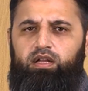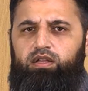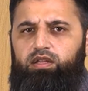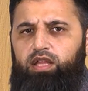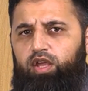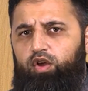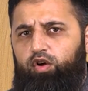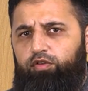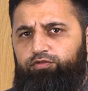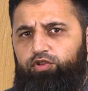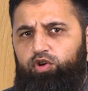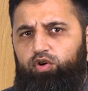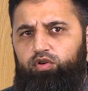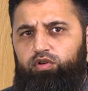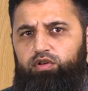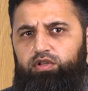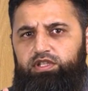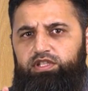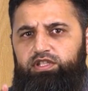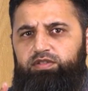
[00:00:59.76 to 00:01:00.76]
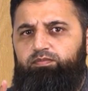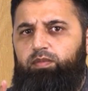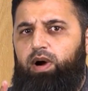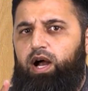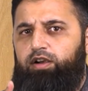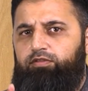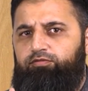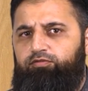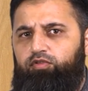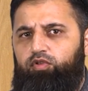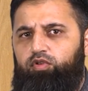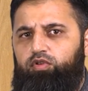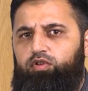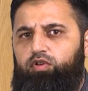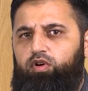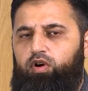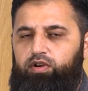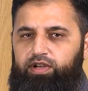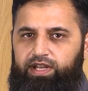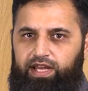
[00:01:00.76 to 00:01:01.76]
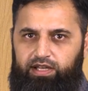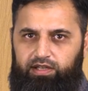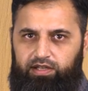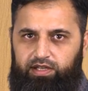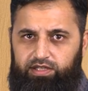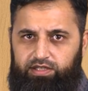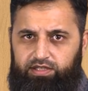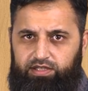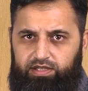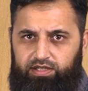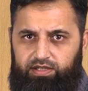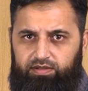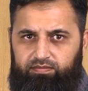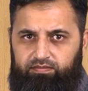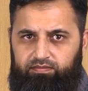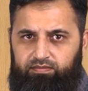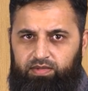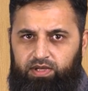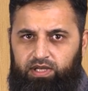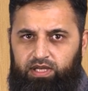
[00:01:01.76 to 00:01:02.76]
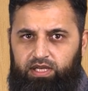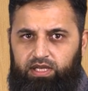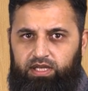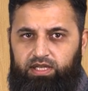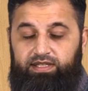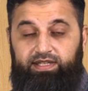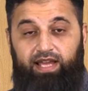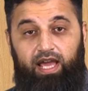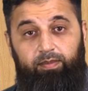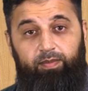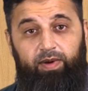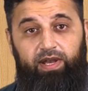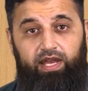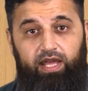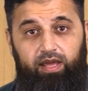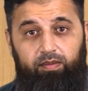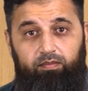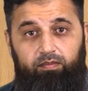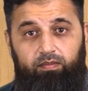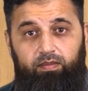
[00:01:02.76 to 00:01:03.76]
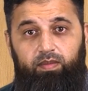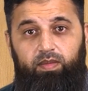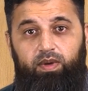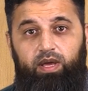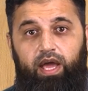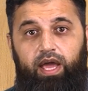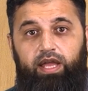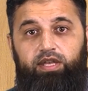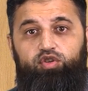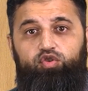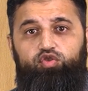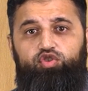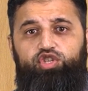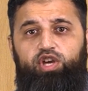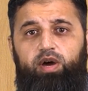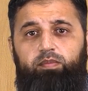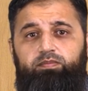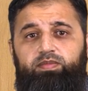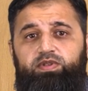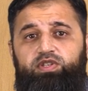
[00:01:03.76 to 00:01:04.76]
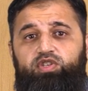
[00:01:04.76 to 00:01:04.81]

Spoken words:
Think of your smartphone contact list. Type a name and you jump